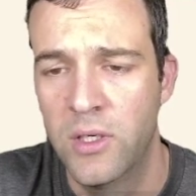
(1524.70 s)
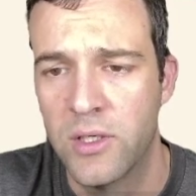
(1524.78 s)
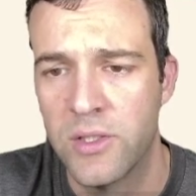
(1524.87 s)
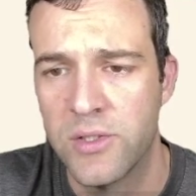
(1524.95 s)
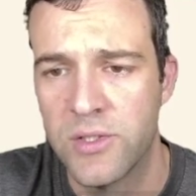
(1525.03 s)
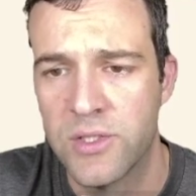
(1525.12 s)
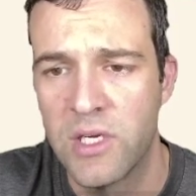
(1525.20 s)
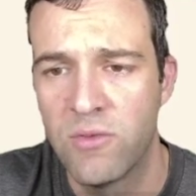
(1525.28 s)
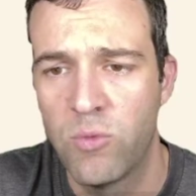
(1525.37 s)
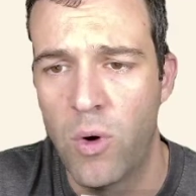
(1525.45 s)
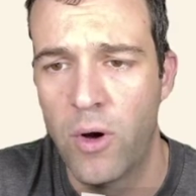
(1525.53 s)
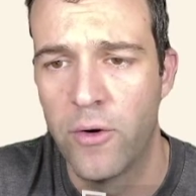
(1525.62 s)
And save
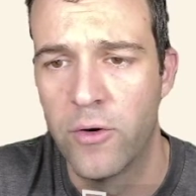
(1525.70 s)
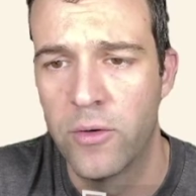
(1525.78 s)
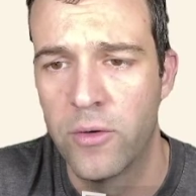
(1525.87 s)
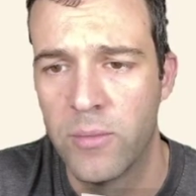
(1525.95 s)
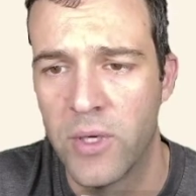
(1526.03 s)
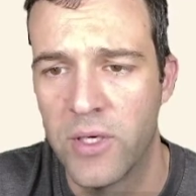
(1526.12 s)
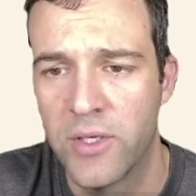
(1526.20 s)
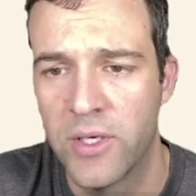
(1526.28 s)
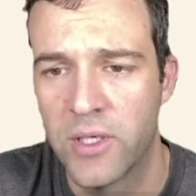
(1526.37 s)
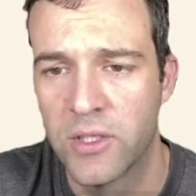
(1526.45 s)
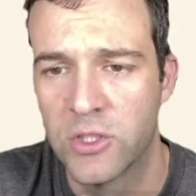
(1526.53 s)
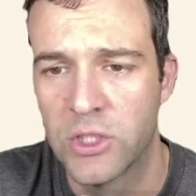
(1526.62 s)
water by
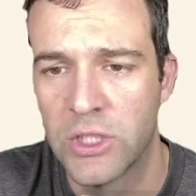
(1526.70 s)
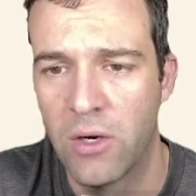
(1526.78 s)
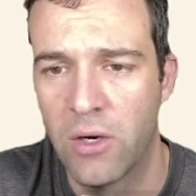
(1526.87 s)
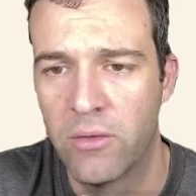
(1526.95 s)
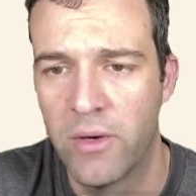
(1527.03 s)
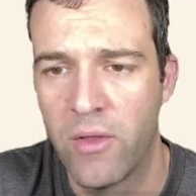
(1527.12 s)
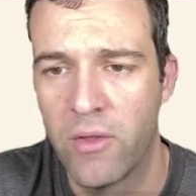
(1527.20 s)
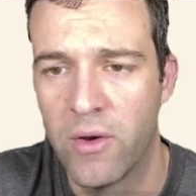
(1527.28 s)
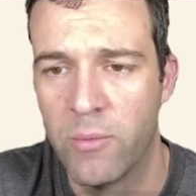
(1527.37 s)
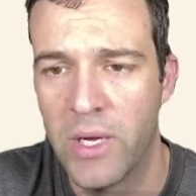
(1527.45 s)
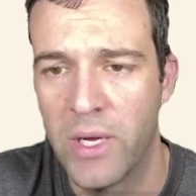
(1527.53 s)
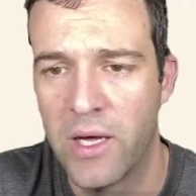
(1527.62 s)
taking a shower rather than a
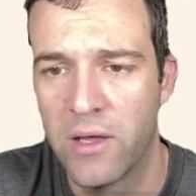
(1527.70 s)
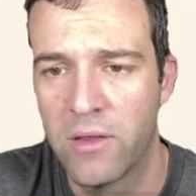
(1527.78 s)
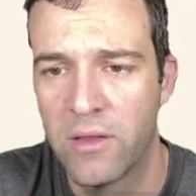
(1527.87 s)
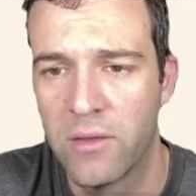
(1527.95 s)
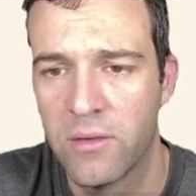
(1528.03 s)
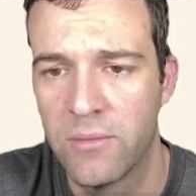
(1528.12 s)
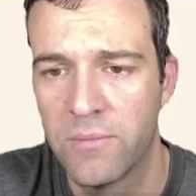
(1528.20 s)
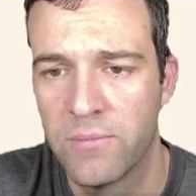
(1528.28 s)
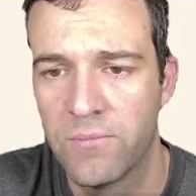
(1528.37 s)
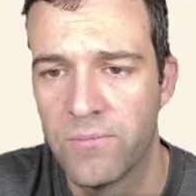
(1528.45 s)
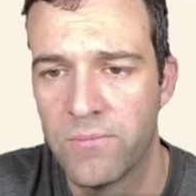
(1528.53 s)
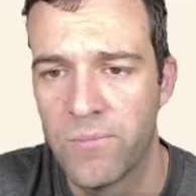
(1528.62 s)
bath.
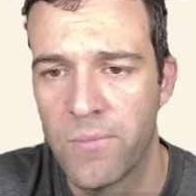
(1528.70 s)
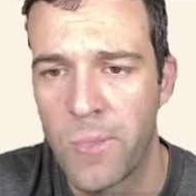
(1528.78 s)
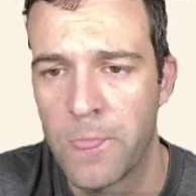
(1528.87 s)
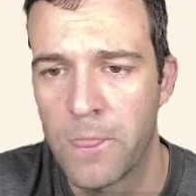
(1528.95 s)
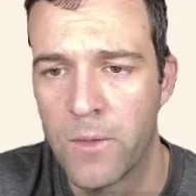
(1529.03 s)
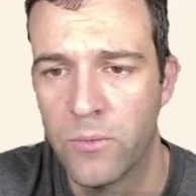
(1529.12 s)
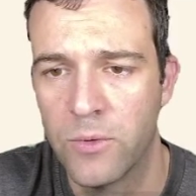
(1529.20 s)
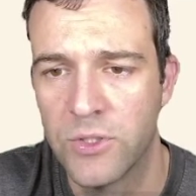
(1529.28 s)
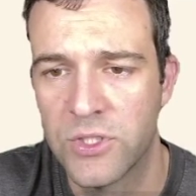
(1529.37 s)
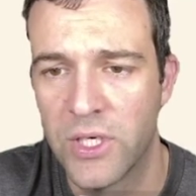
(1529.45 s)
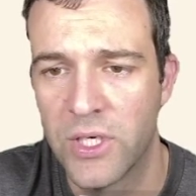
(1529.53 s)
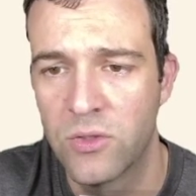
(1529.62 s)

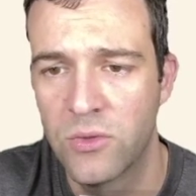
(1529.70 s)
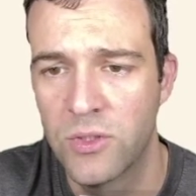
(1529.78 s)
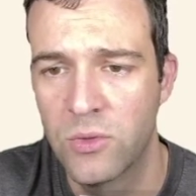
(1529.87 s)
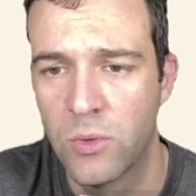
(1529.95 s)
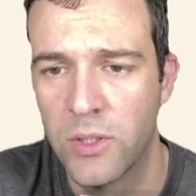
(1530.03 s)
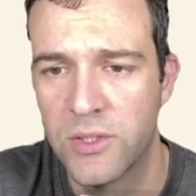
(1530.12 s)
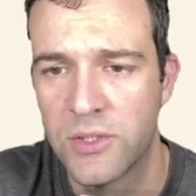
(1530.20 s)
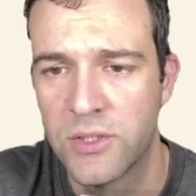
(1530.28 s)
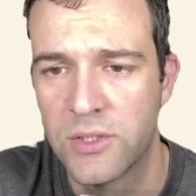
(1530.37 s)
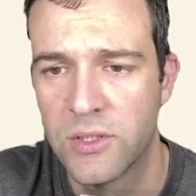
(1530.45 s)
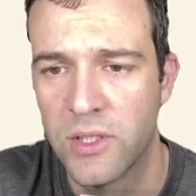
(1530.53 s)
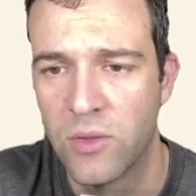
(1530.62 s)
Recycle your
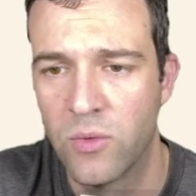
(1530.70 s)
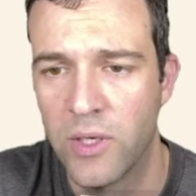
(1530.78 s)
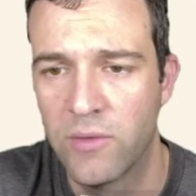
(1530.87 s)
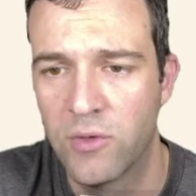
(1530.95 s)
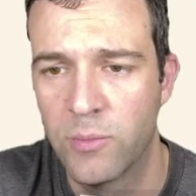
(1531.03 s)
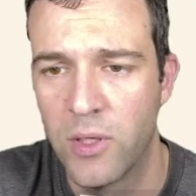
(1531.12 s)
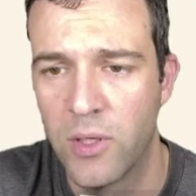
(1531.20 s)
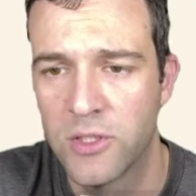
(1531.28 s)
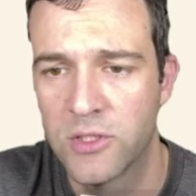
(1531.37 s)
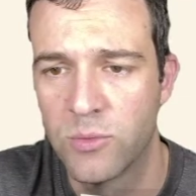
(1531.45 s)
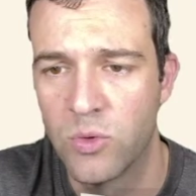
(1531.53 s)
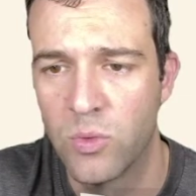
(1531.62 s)
waste, and whenever
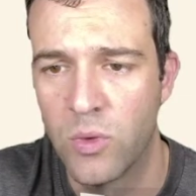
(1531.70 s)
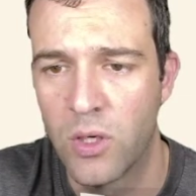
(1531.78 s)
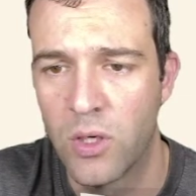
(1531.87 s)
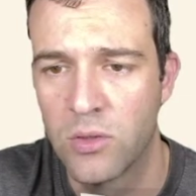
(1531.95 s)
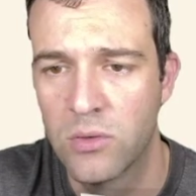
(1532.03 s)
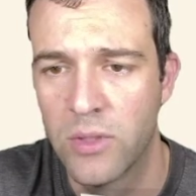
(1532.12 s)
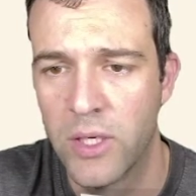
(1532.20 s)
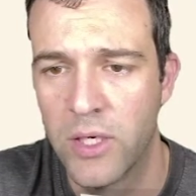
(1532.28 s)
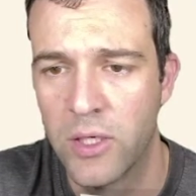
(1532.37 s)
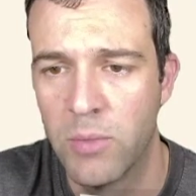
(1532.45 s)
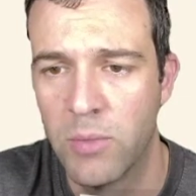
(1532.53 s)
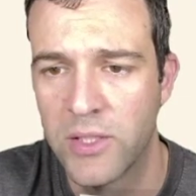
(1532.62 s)
possible, walk or ride
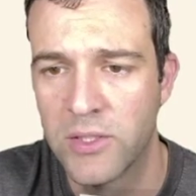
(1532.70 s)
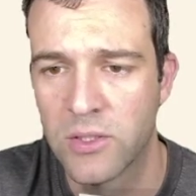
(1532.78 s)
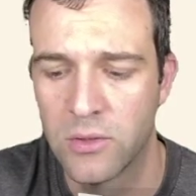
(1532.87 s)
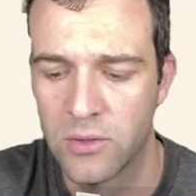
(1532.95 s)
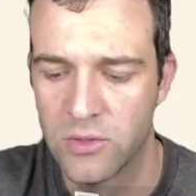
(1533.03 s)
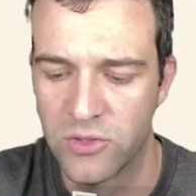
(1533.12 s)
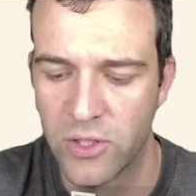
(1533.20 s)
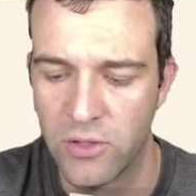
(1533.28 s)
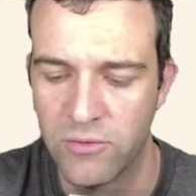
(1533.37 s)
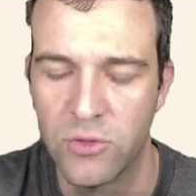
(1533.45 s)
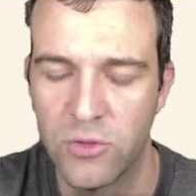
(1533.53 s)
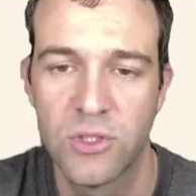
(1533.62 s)
a bicycle instead
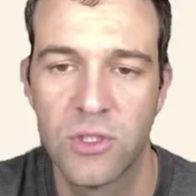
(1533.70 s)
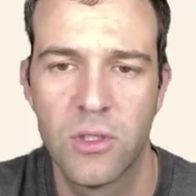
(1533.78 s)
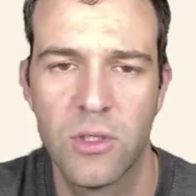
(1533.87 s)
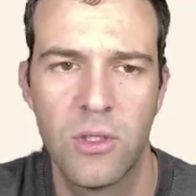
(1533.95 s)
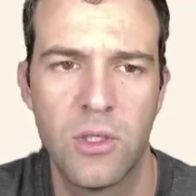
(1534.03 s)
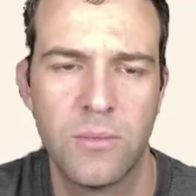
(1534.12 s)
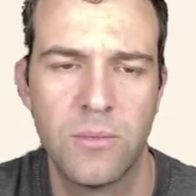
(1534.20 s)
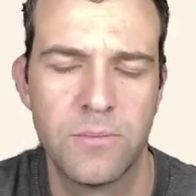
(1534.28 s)
of using a car.